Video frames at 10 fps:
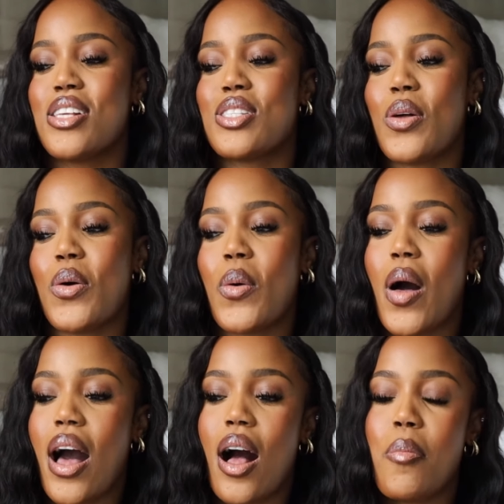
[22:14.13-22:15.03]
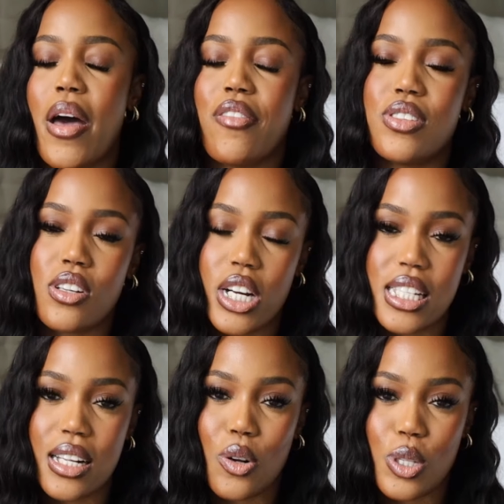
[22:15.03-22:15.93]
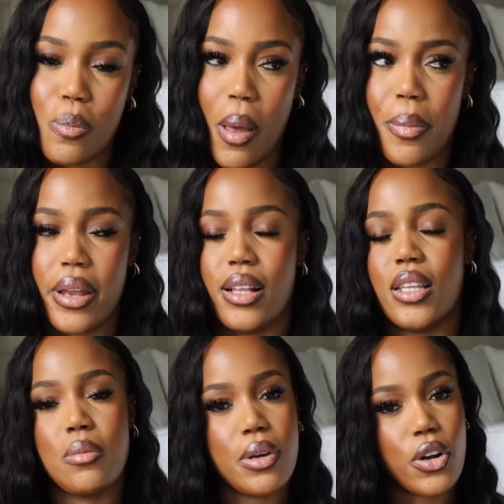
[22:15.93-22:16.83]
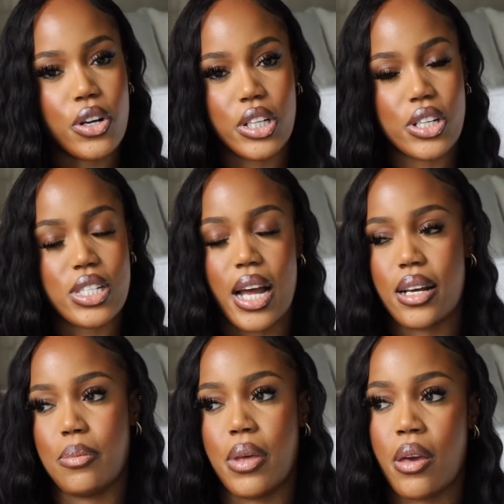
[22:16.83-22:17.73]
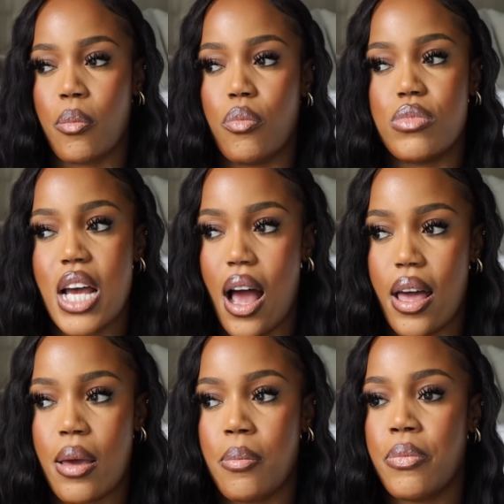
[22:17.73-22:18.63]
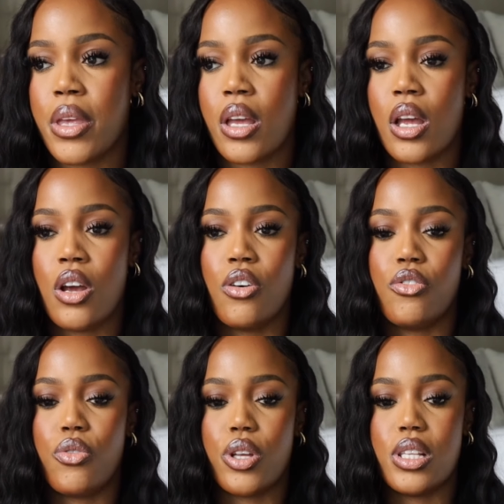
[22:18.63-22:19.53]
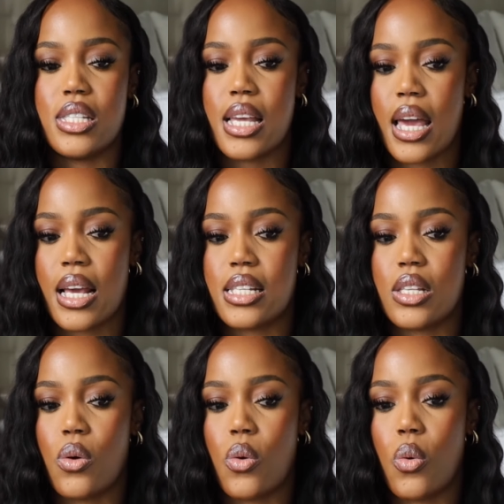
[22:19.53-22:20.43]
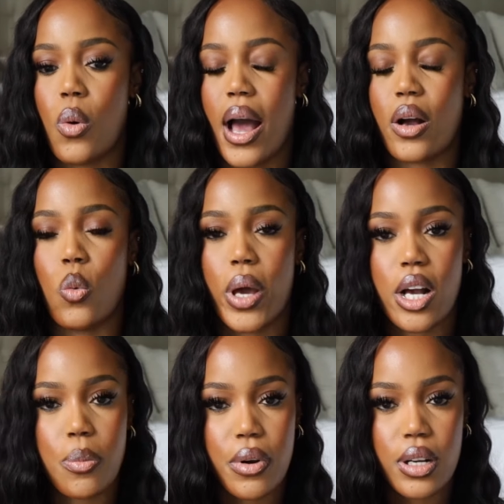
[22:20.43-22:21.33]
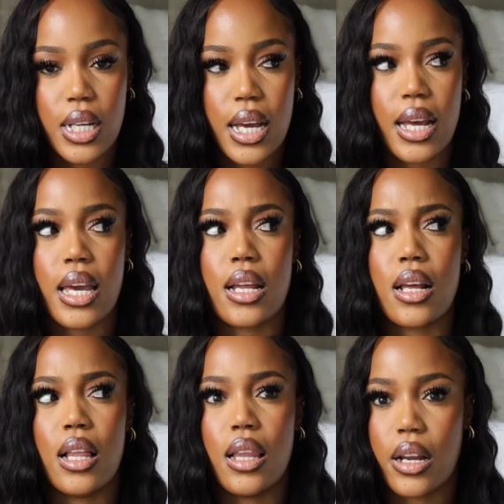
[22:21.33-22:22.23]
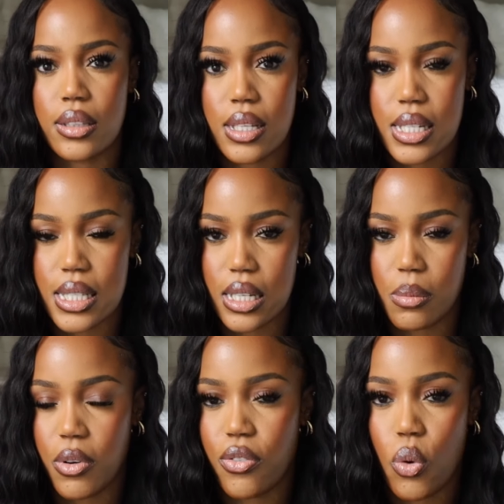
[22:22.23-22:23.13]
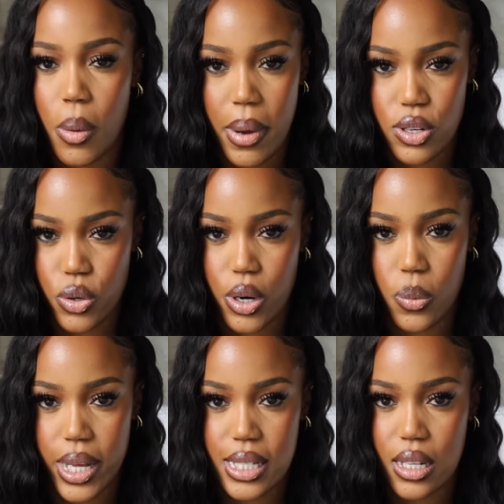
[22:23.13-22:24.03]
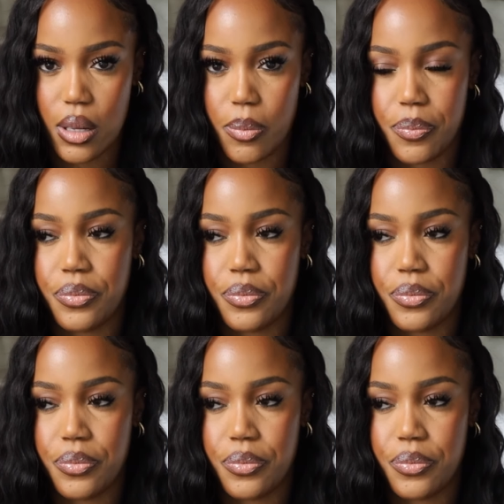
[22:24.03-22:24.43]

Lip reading: So I've started to go to my bed a little bit earlier so I could make time for the day, so I could wake up early and get a lot of things done before my daughter wakes up.